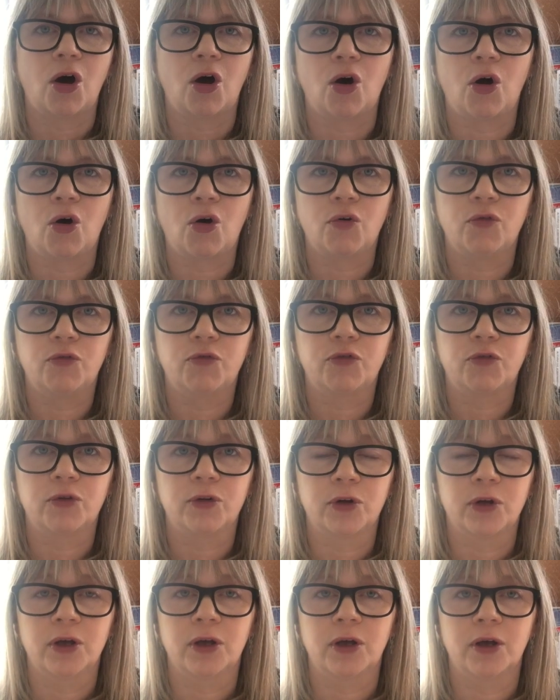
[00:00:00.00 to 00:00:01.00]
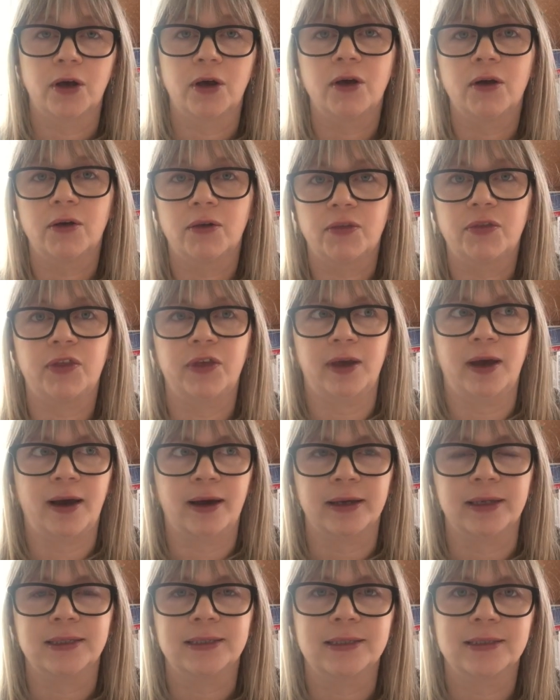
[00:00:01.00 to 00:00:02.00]
of the
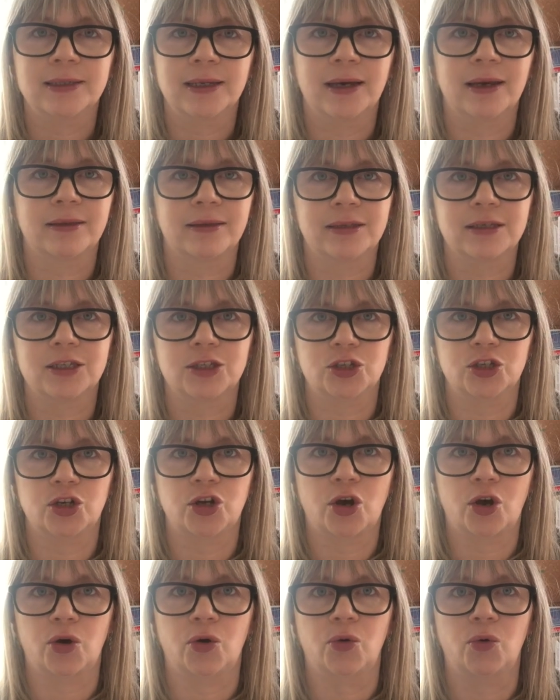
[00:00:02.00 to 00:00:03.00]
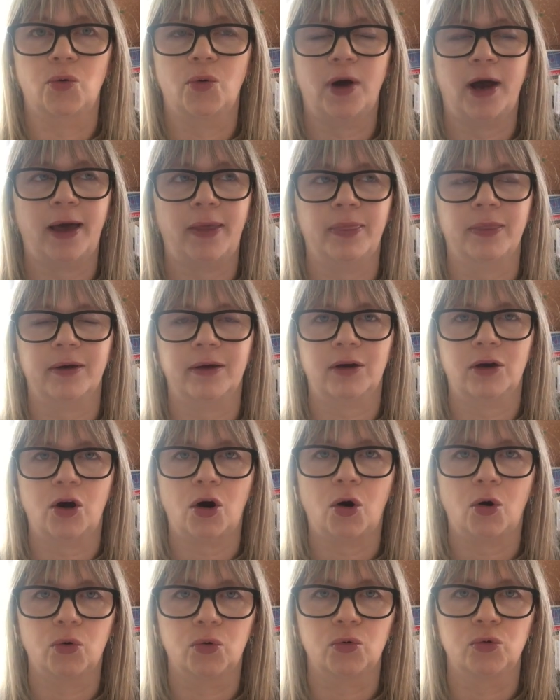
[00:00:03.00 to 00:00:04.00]
ice and the snow and the
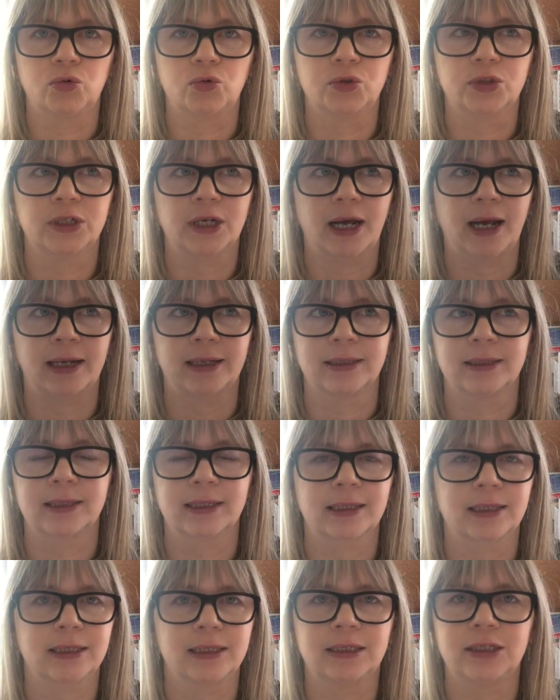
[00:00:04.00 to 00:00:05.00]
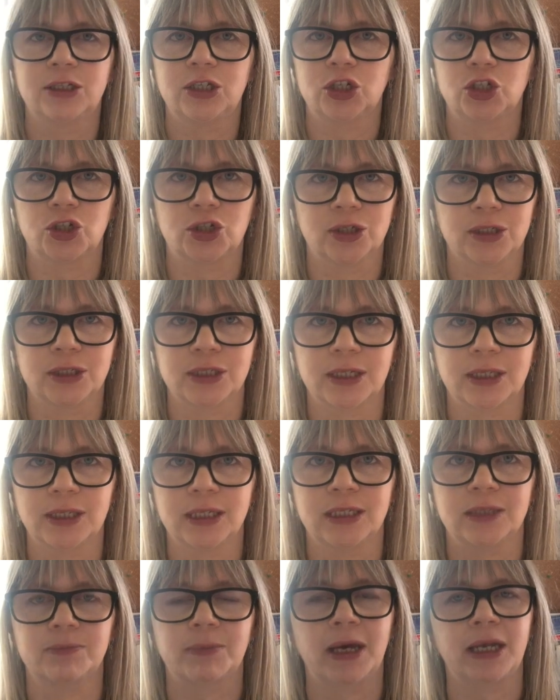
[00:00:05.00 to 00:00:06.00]
cold and the conditions that
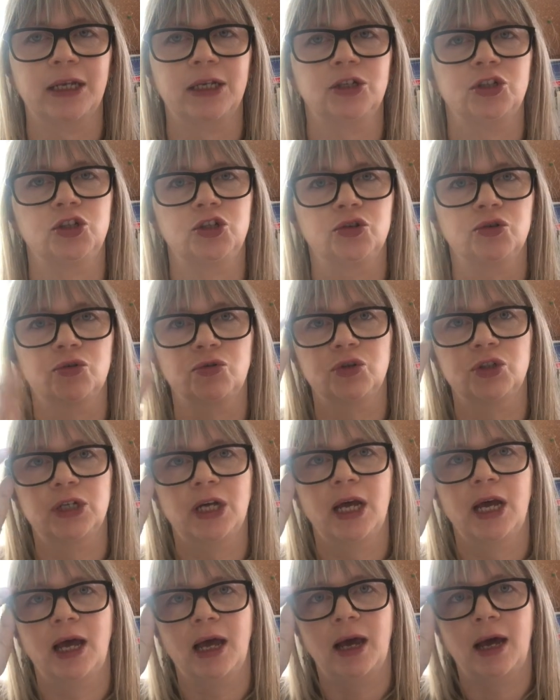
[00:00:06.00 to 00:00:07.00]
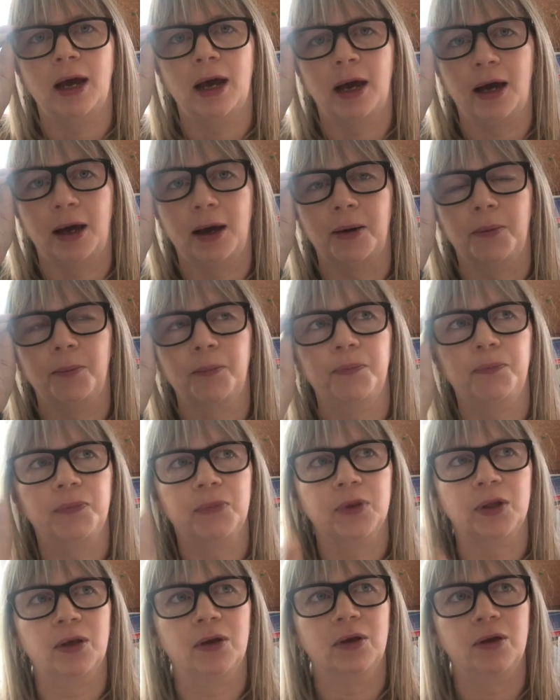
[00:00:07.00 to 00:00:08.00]
these men endured,
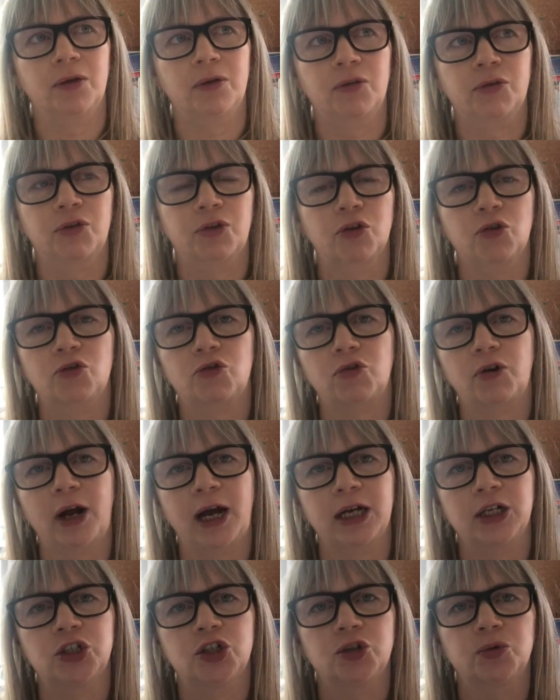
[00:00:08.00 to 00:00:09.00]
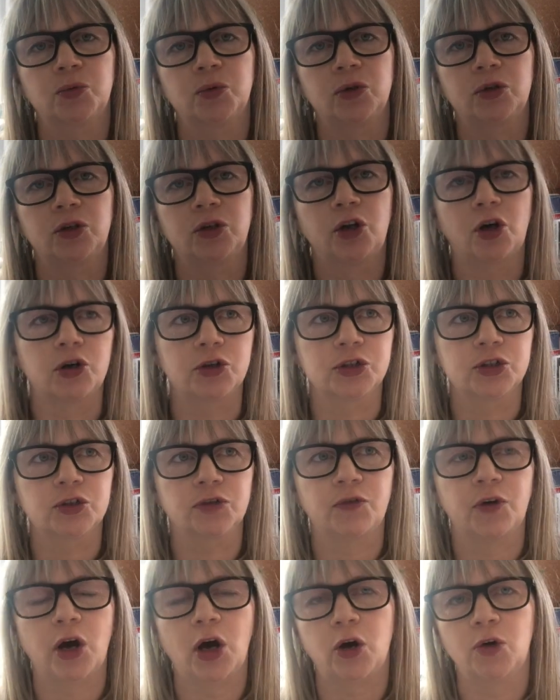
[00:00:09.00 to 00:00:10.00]
the gradual loss
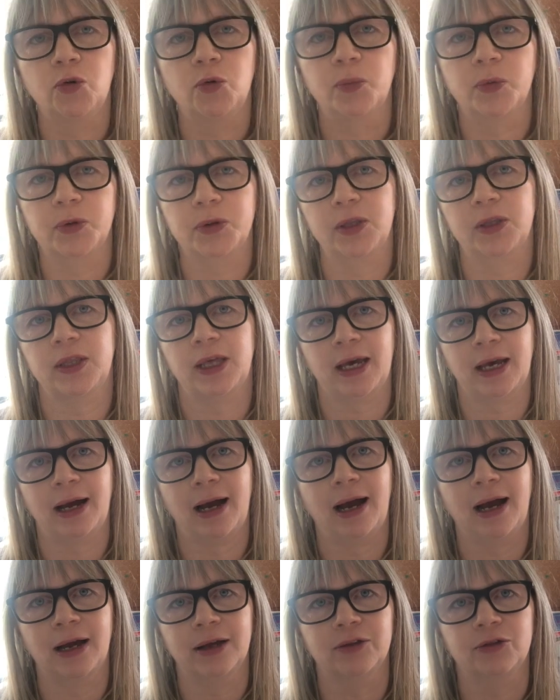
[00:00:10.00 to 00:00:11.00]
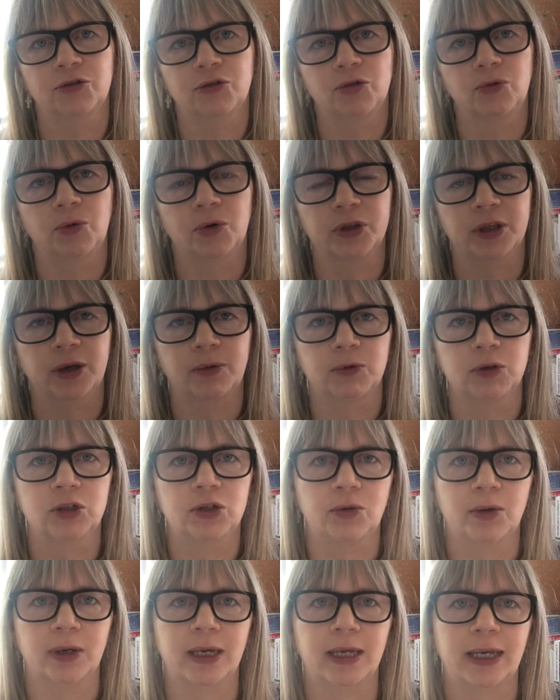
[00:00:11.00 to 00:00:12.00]
of hope that they had through what they were
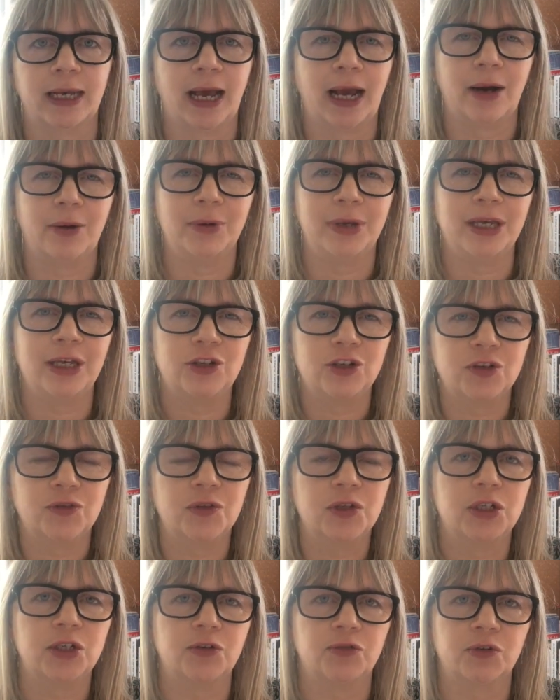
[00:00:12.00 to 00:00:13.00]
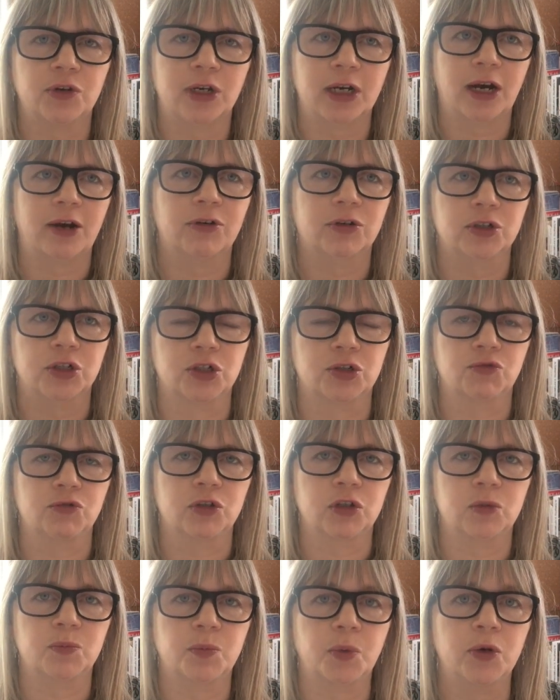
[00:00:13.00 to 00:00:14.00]
doing, and how each of the different characters
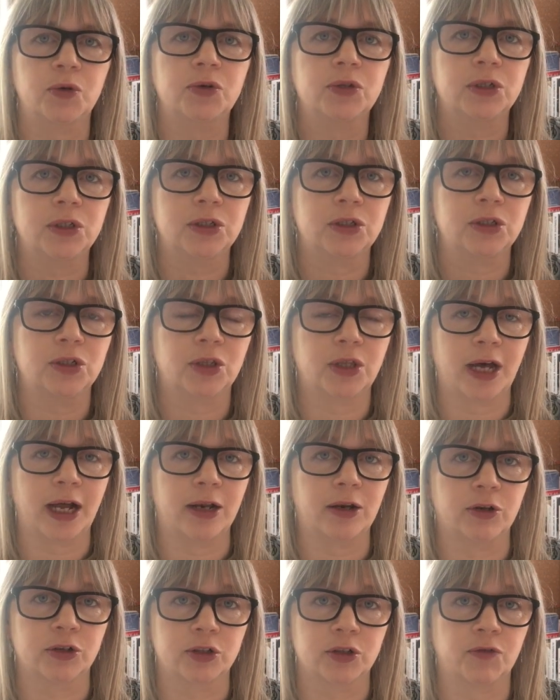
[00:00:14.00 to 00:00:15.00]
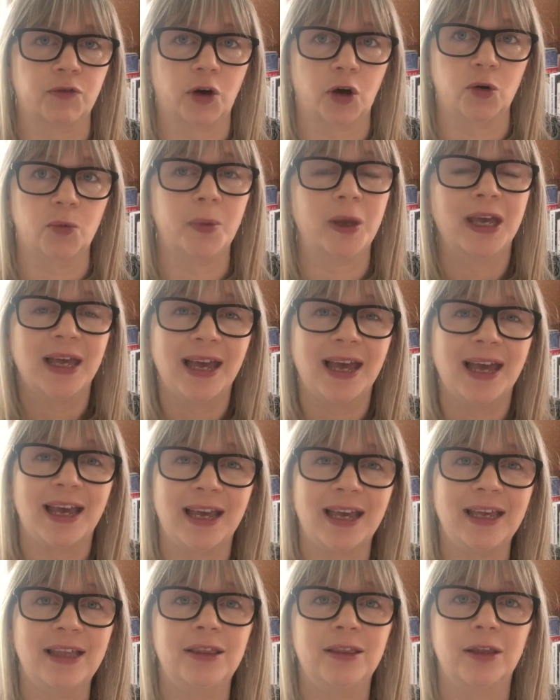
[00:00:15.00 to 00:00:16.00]
responded to that loss of hope
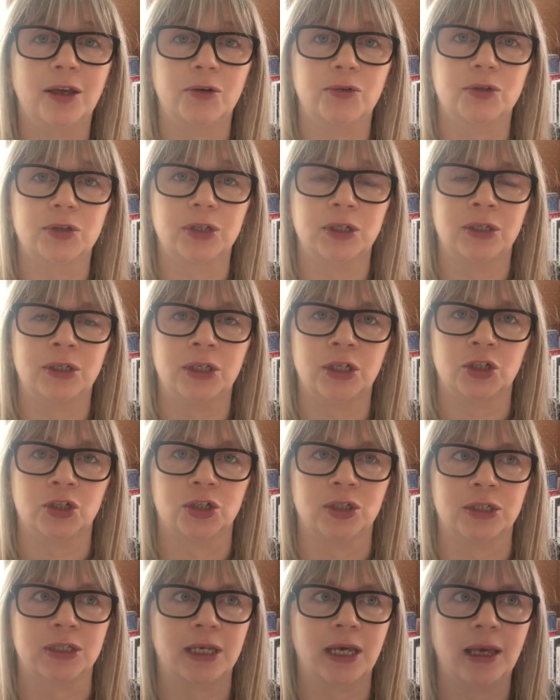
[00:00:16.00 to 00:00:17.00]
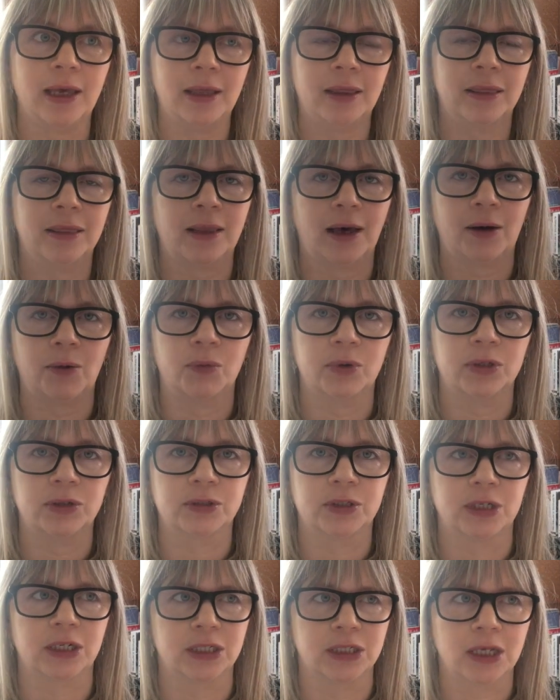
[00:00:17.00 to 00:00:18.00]
in those conditions, in that
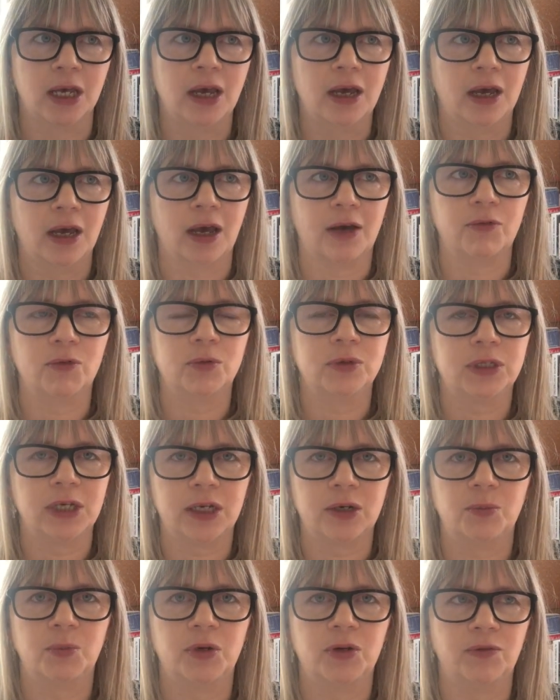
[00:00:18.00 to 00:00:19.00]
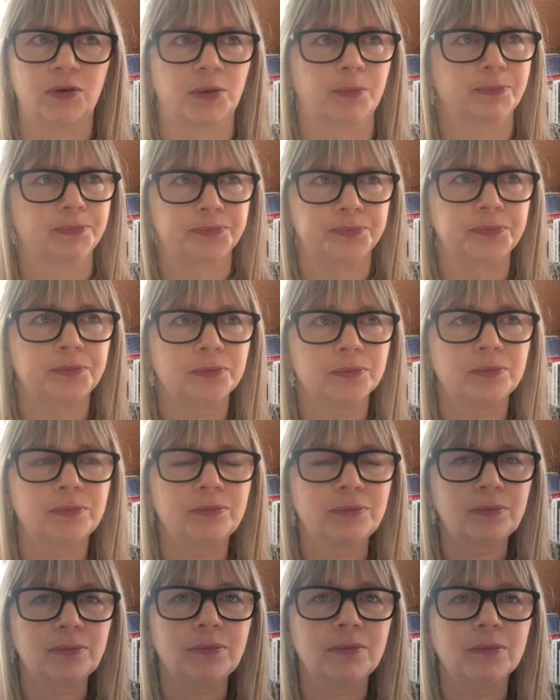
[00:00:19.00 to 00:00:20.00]
wilderness. I've always had a bit of
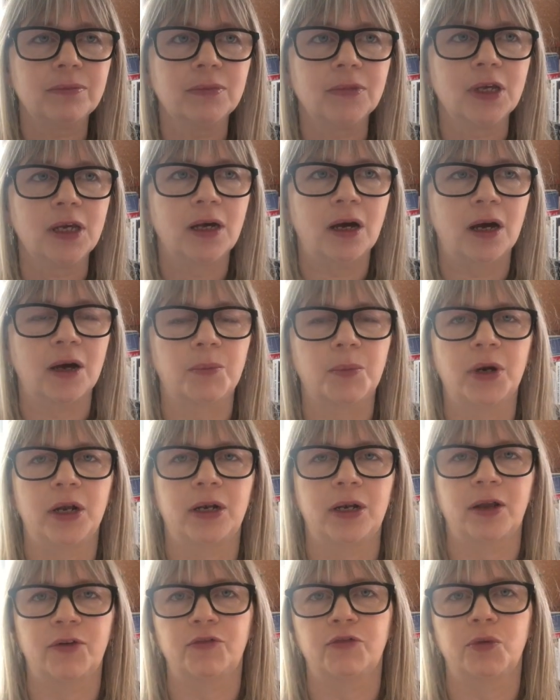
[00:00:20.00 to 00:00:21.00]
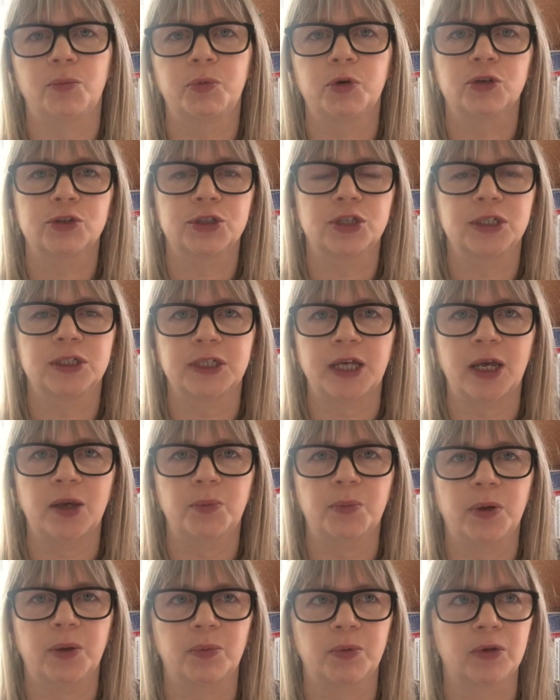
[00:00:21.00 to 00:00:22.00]
a love for books that
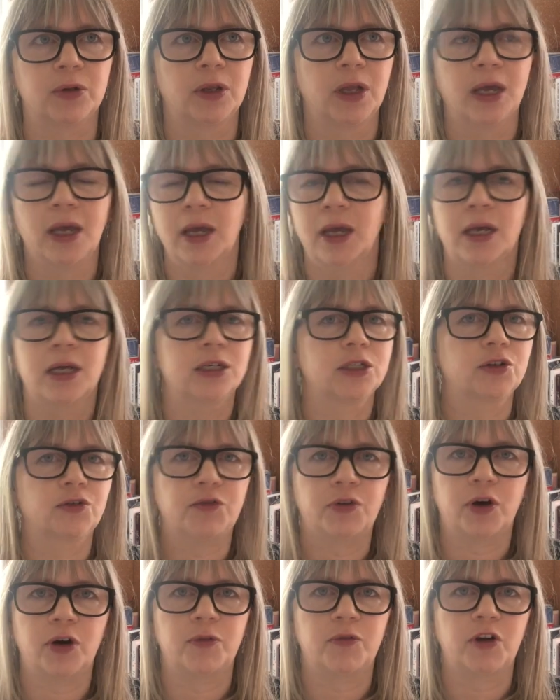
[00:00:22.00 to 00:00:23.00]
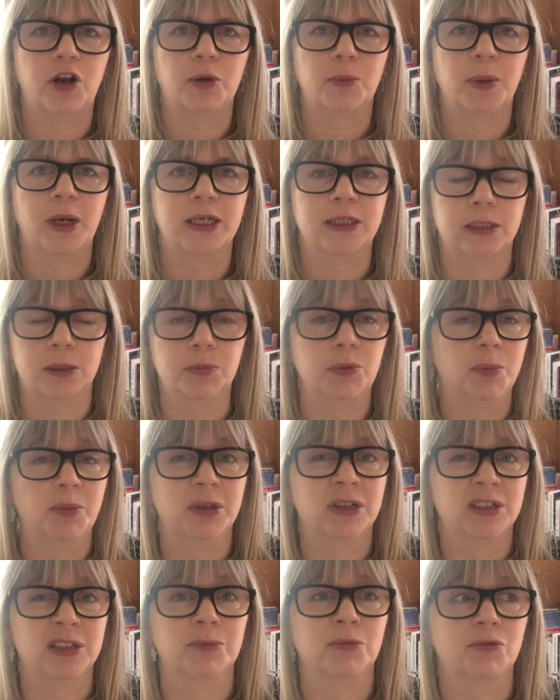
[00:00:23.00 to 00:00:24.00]
take people to far-flung places, probably
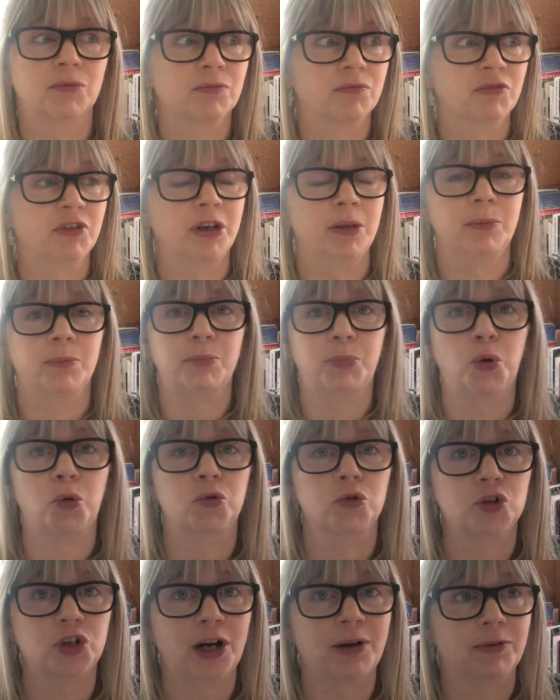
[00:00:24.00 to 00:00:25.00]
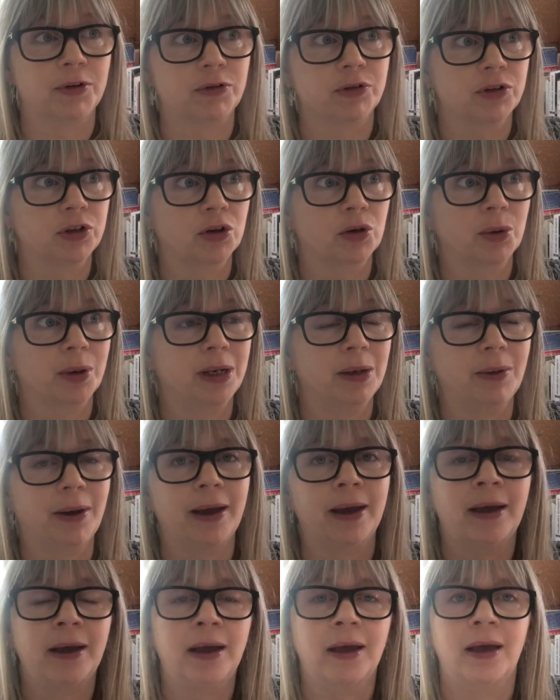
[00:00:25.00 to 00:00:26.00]
because I'm a really poor traveller and don't go anywhere.